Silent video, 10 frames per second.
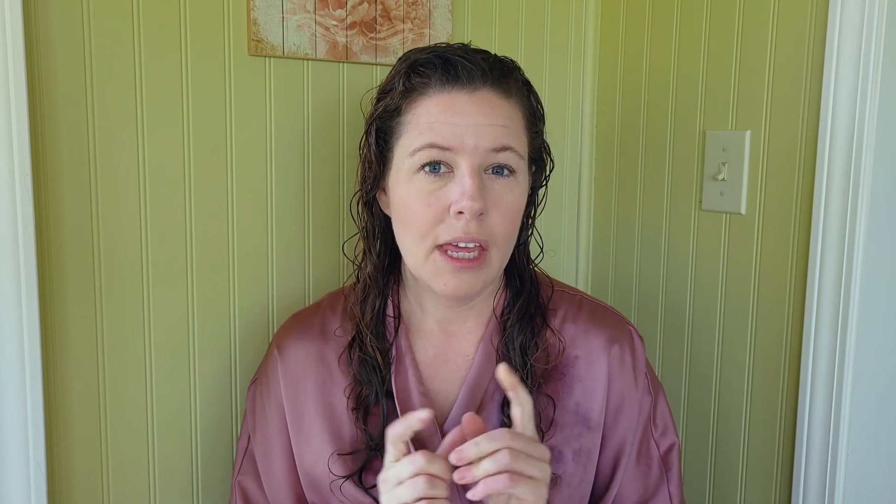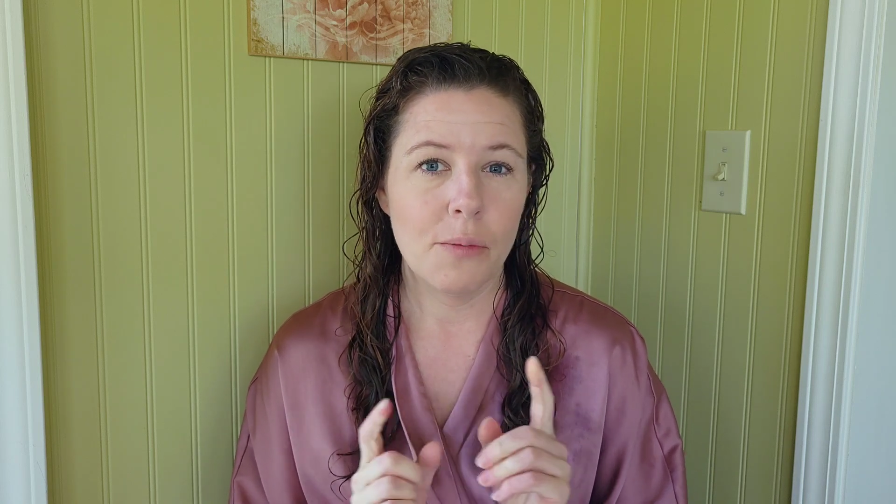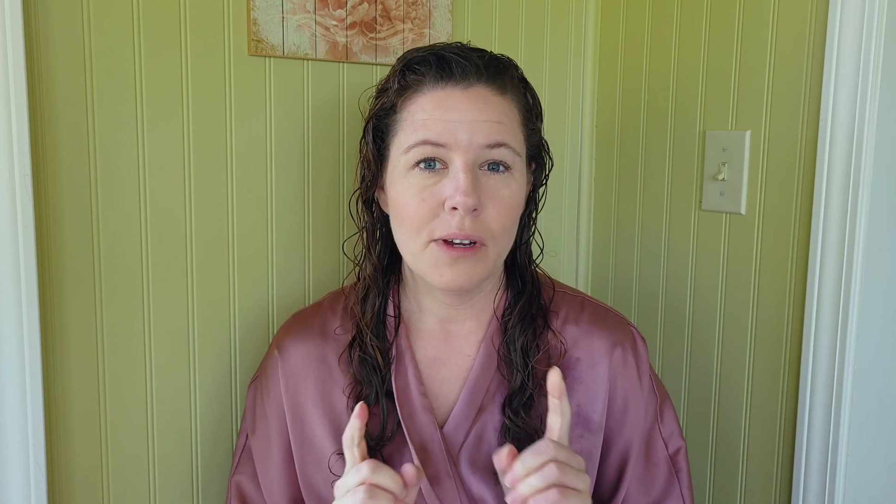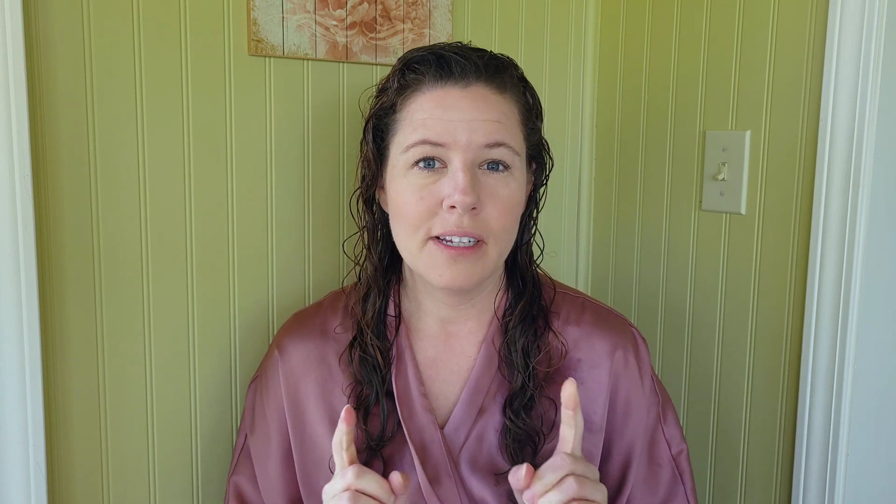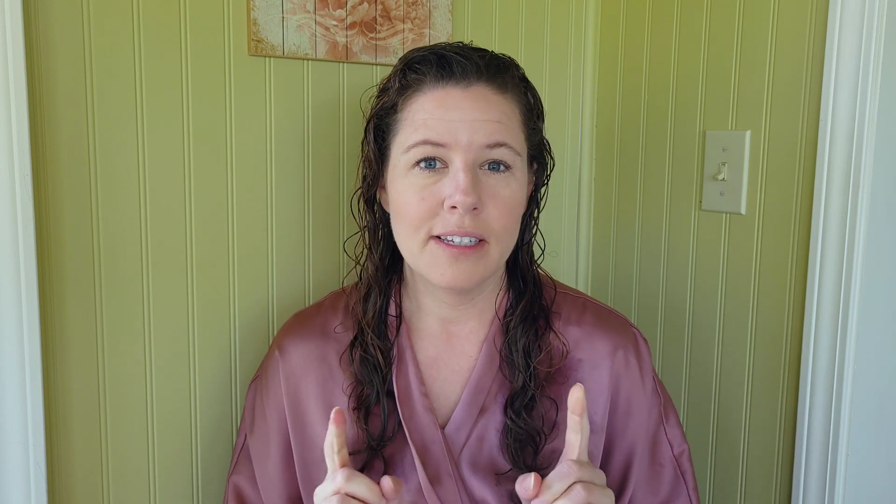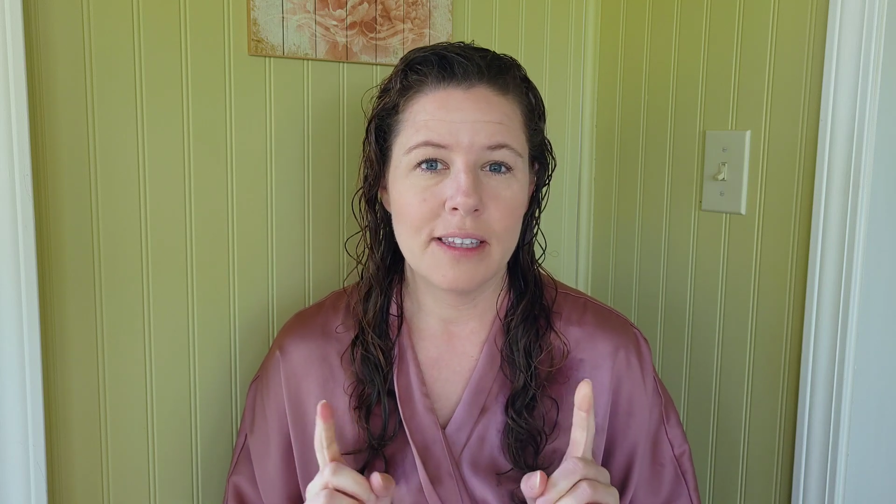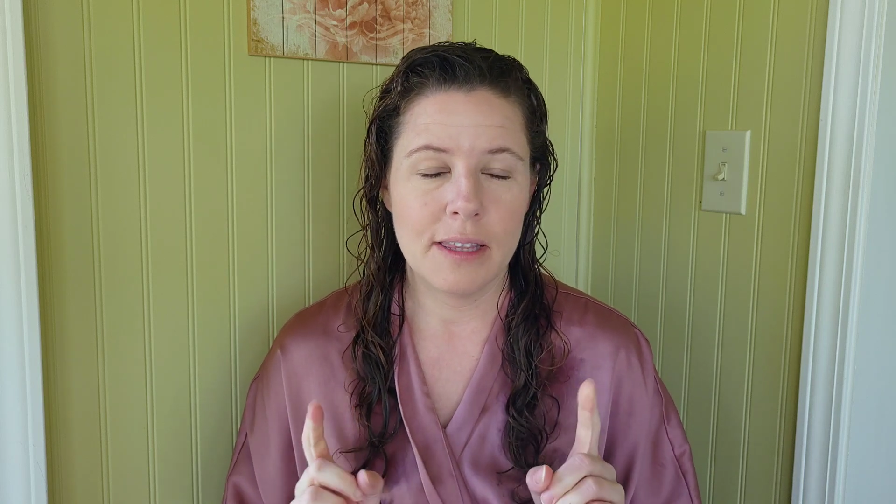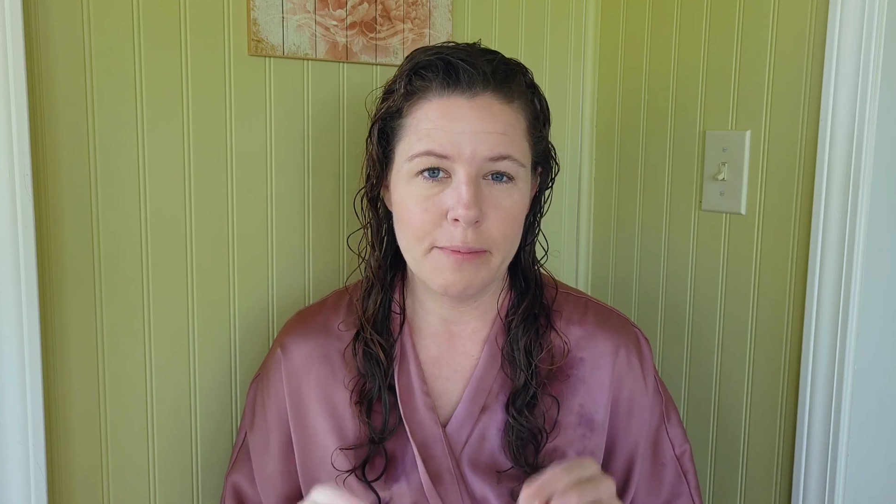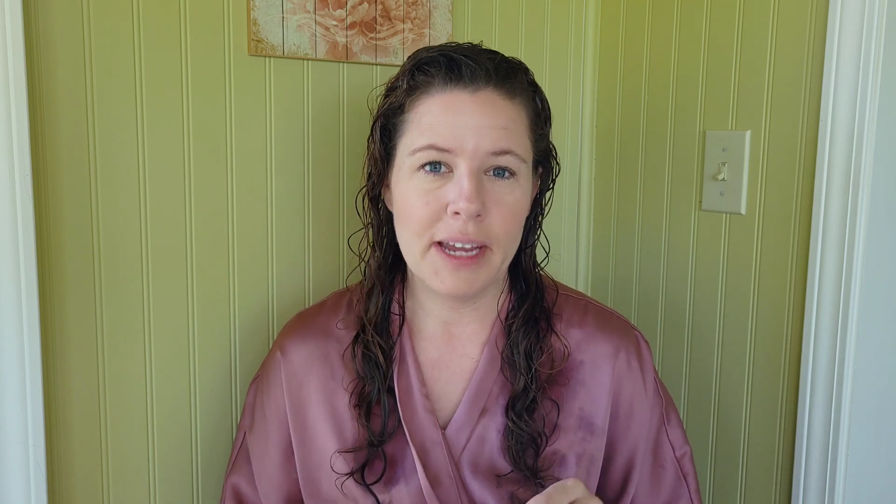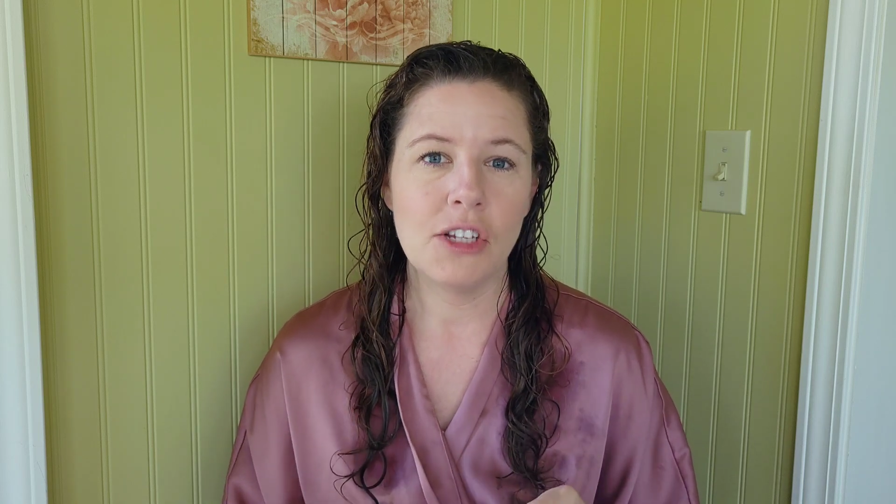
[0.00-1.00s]
It was
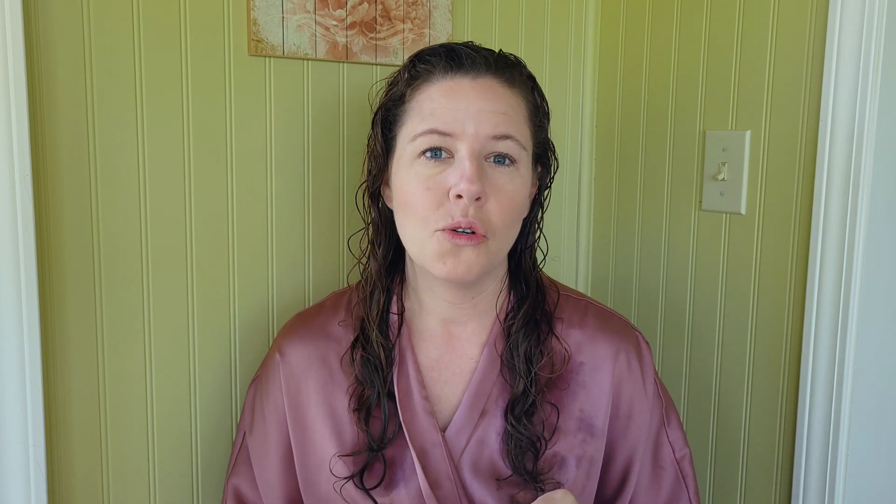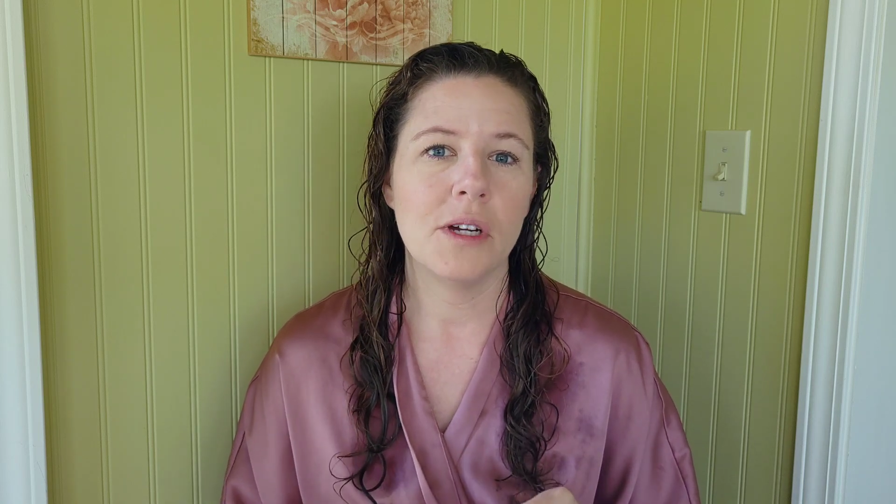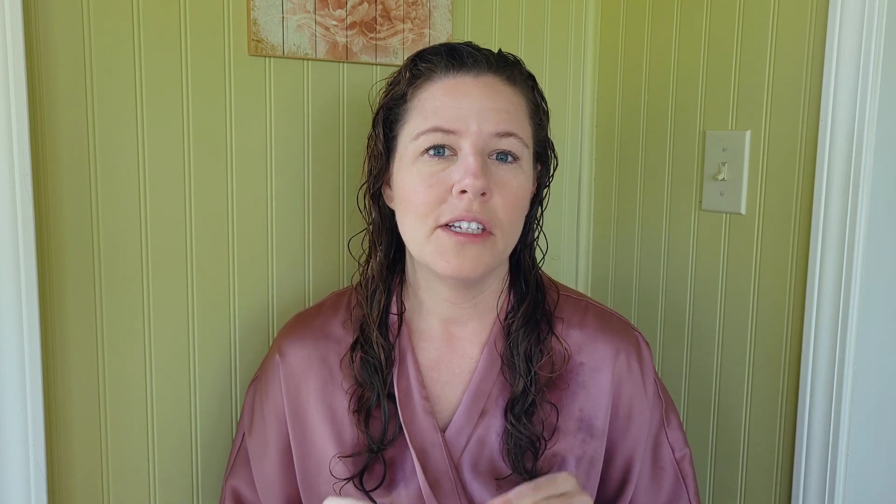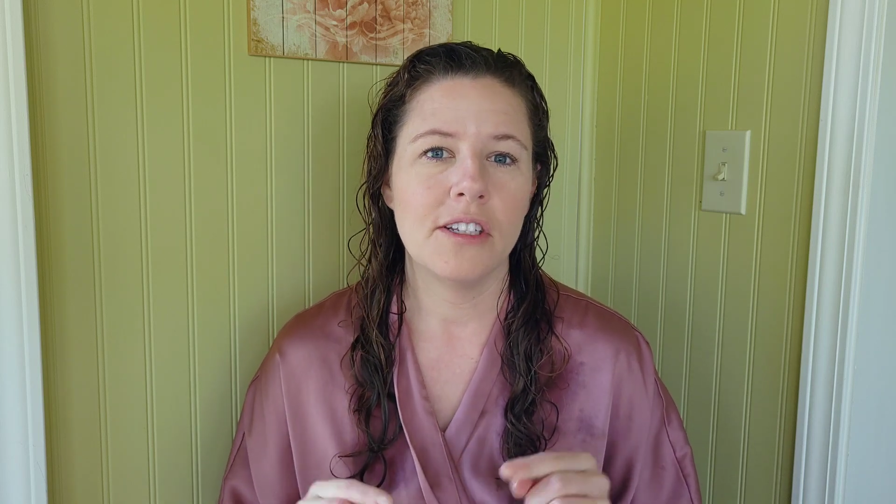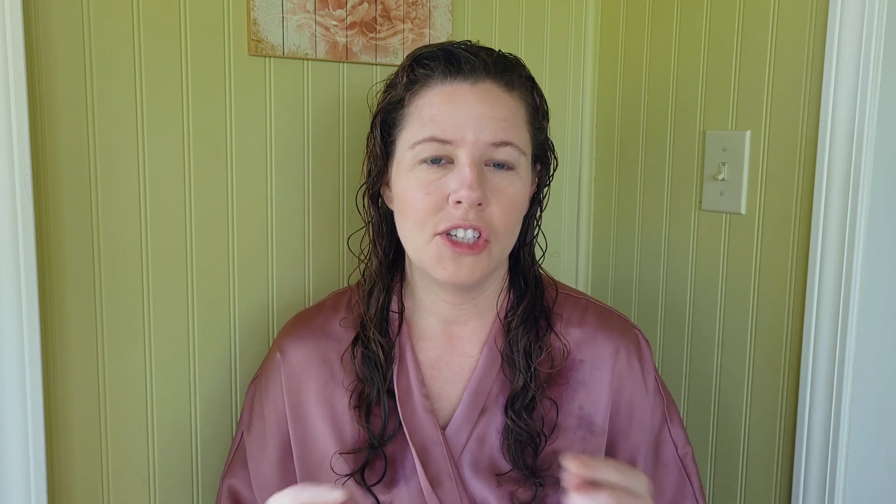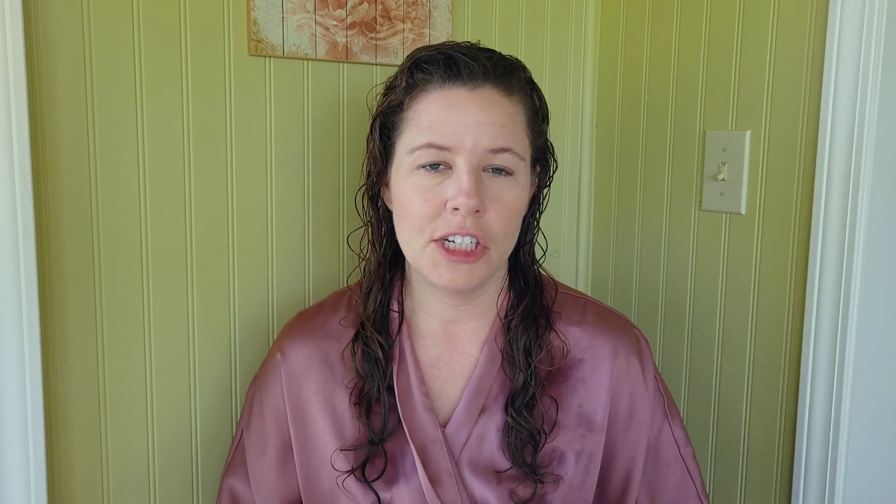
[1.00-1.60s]
the Mane Choice